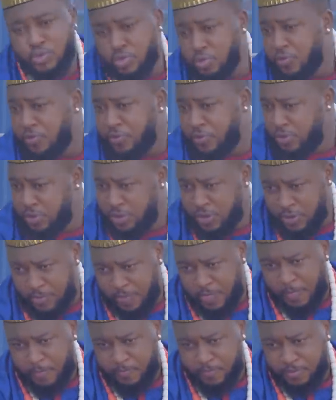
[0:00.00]
truthfully,
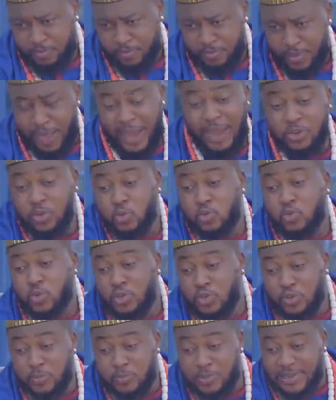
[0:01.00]
I don't
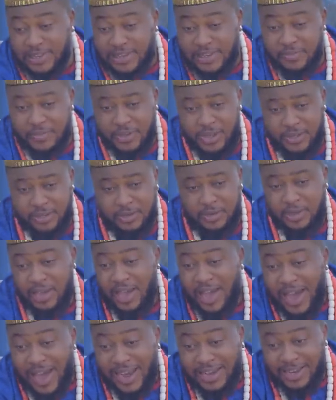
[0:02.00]
want to believe that
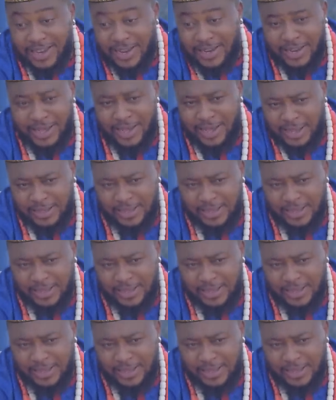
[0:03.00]
Adanna